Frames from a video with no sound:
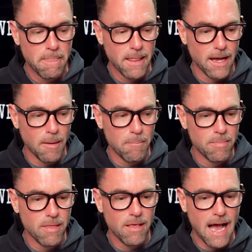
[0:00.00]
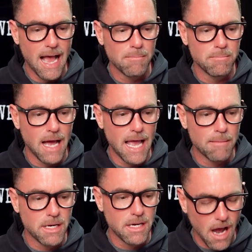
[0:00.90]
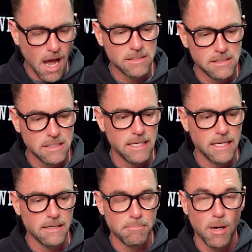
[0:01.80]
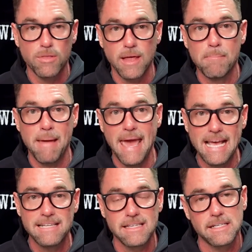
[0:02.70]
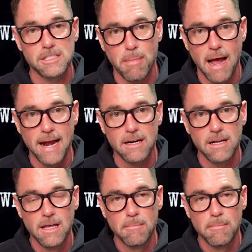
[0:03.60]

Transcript: I am constantly both amazed and inspired